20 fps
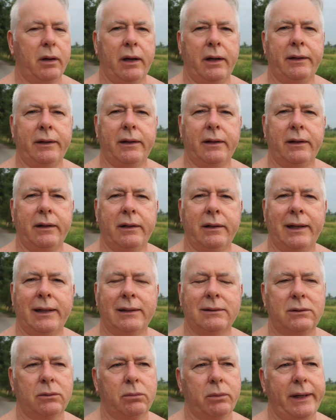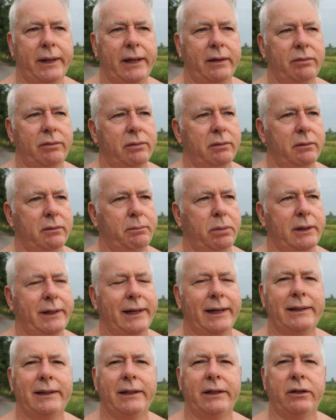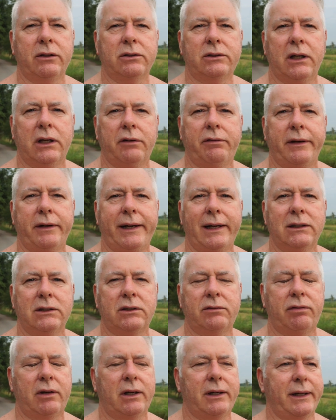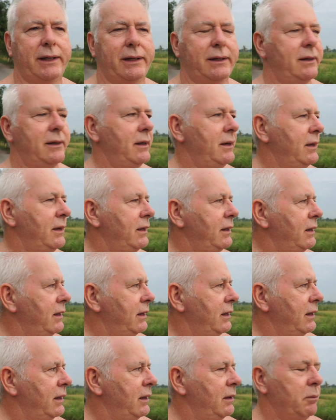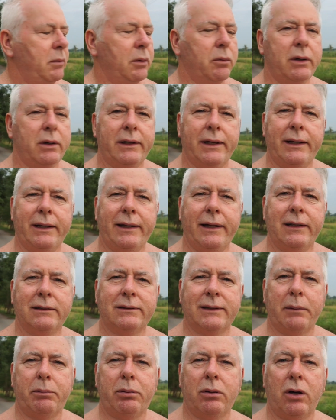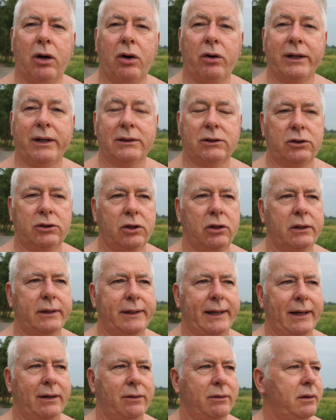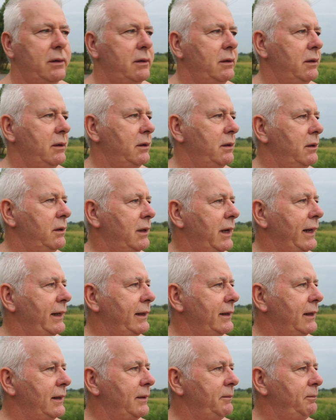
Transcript: And that's the way of protecting yourself against flooding. But what they did is they put all this dirt down, like